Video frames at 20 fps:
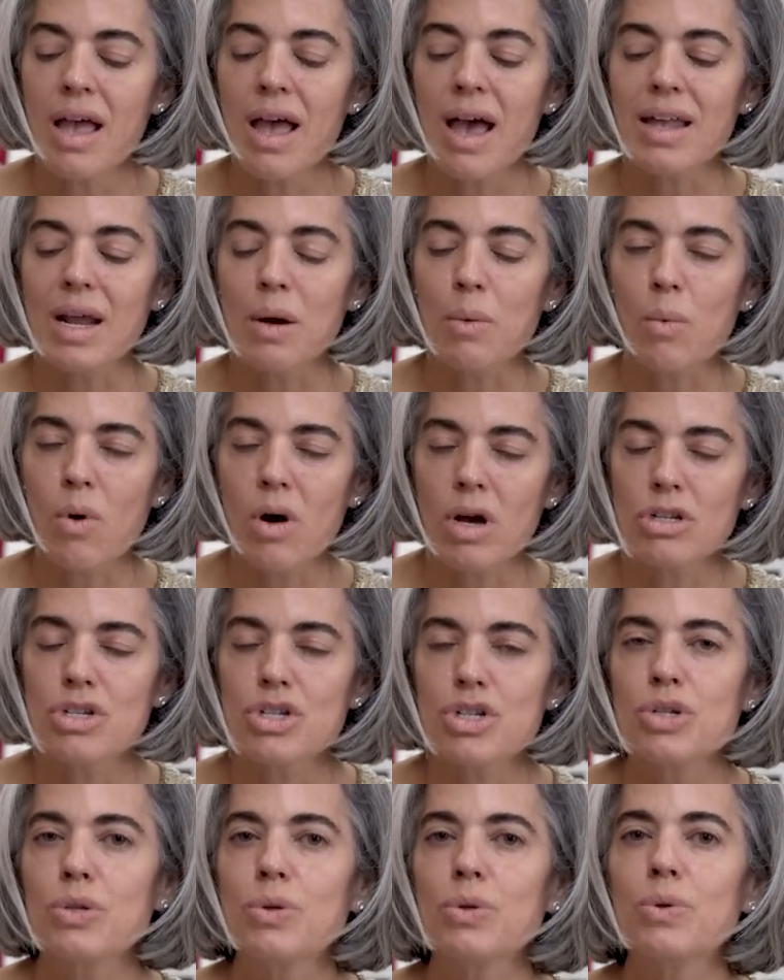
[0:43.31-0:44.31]
and I want
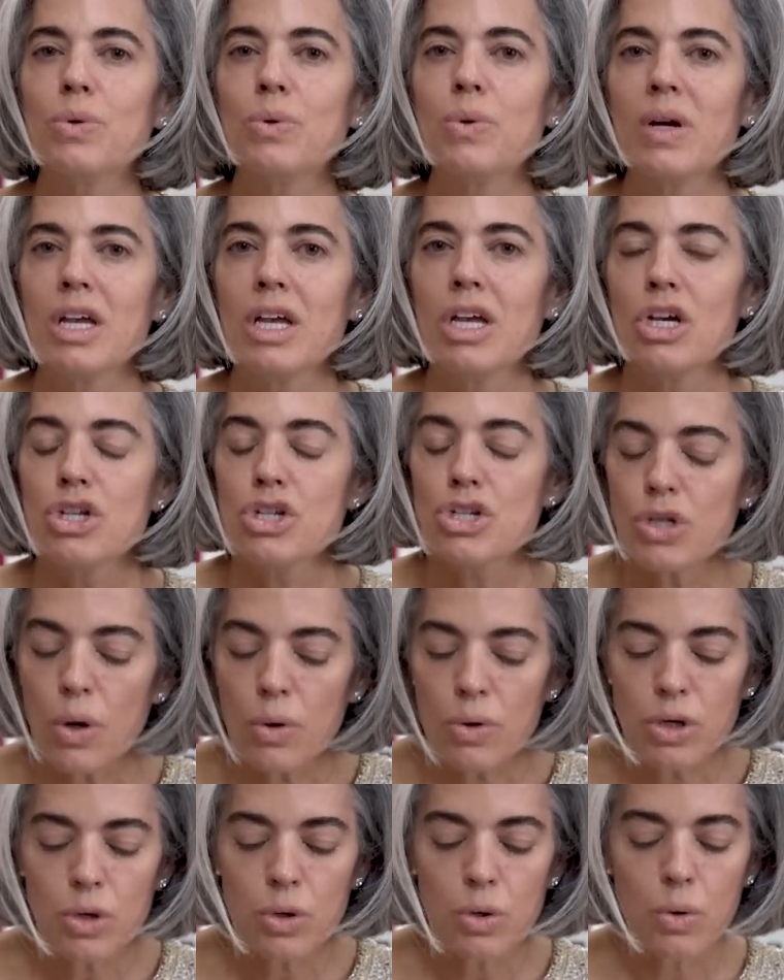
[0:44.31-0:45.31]
to show
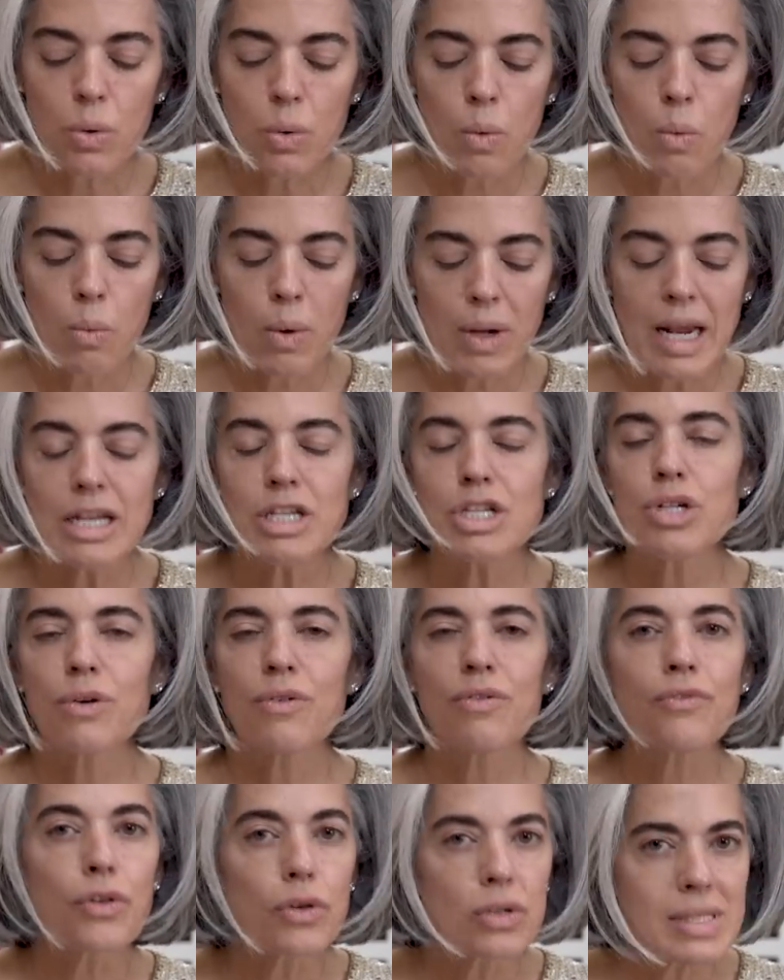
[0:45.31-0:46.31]
you what I do
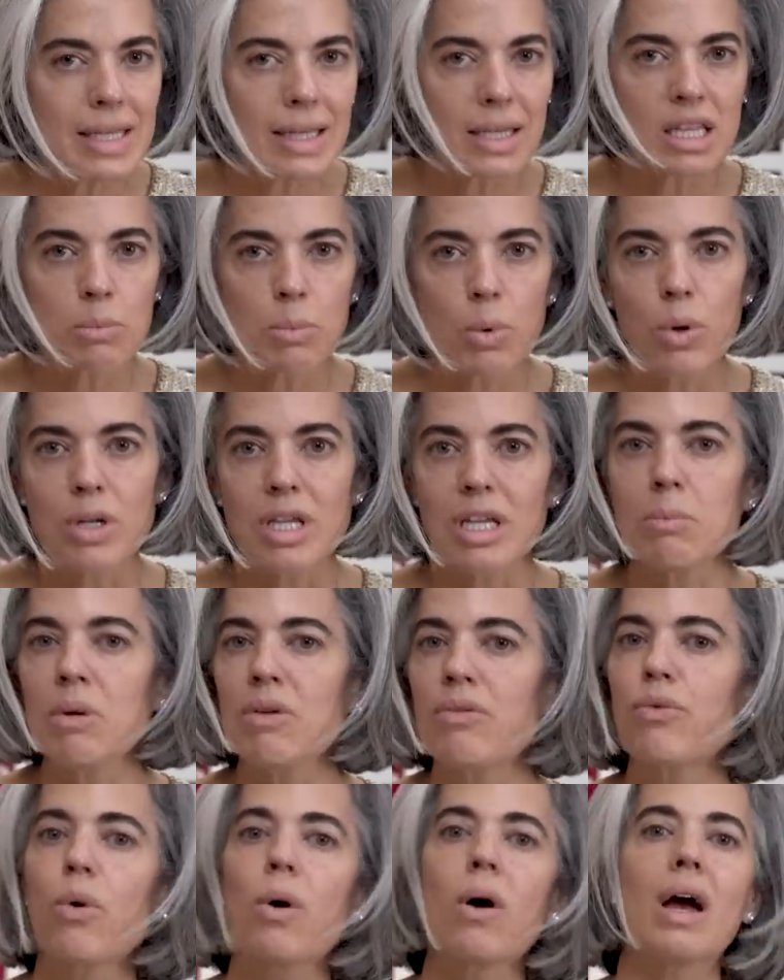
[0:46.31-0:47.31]
first thing in the morning
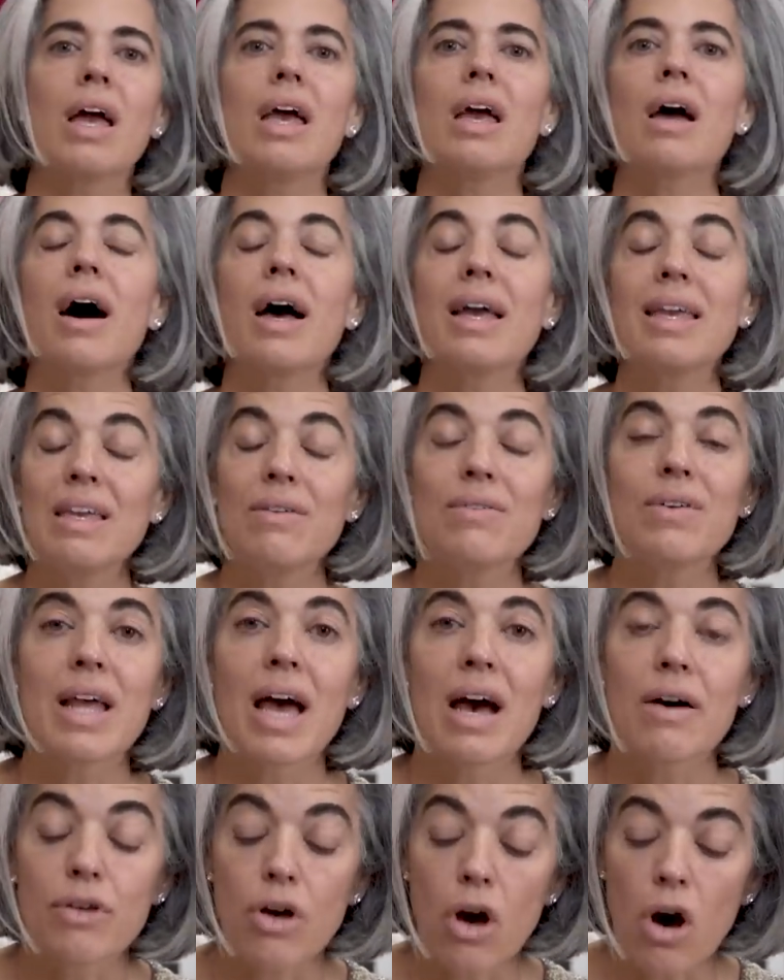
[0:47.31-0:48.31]
before I, I even
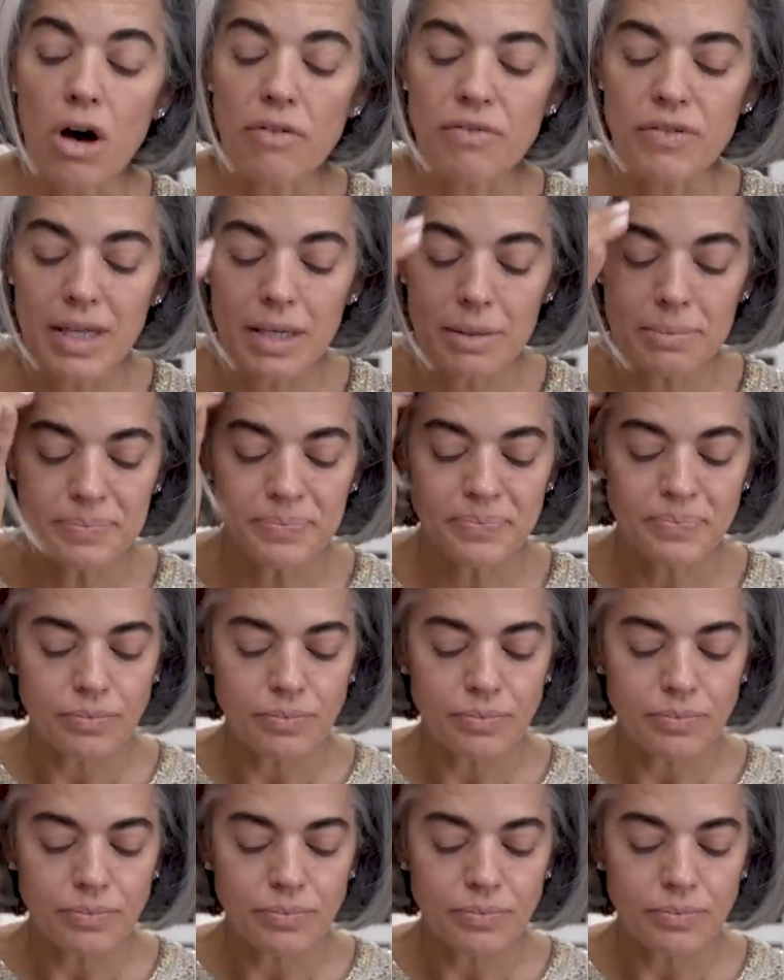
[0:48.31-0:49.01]
have coffee.